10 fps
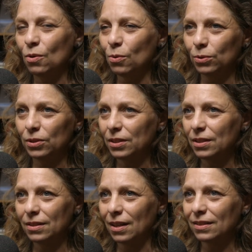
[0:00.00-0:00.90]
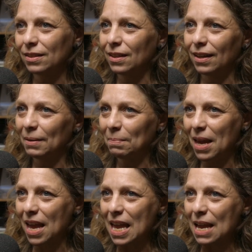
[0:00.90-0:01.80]
ordered nutter like
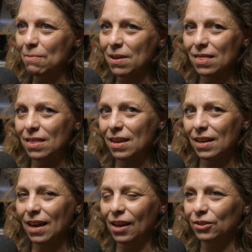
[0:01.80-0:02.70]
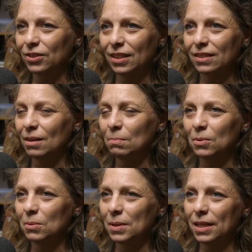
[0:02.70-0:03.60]
me with the chaotic
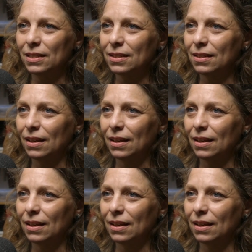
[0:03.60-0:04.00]
tumbleweed